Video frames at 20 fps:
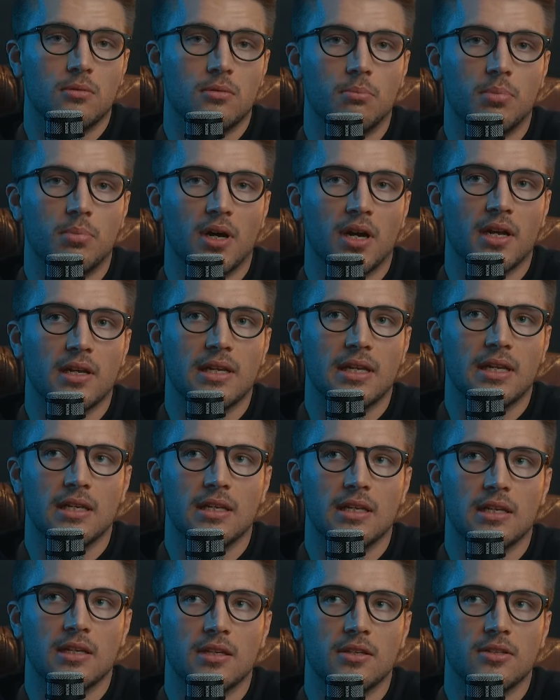but it
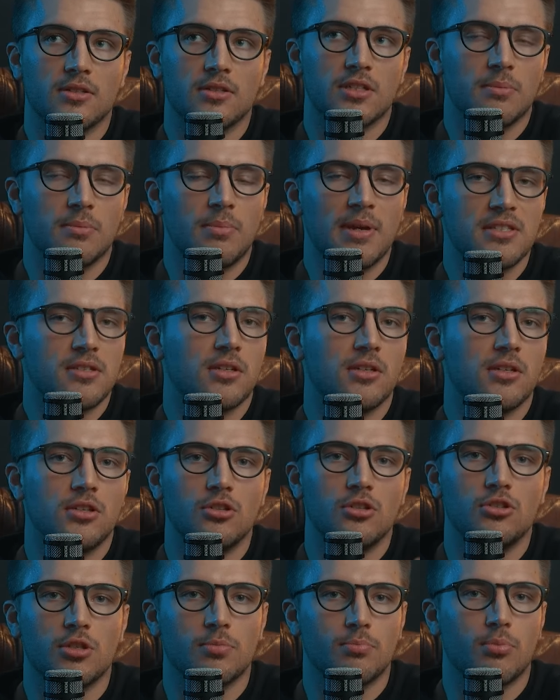is it basically you
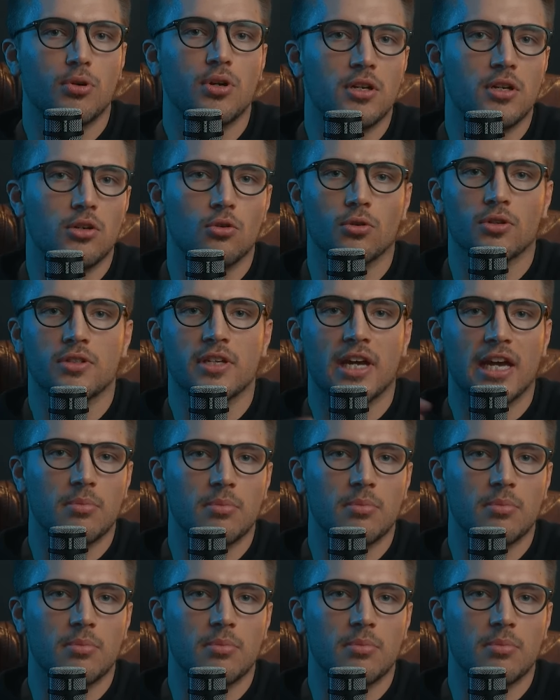just put in your type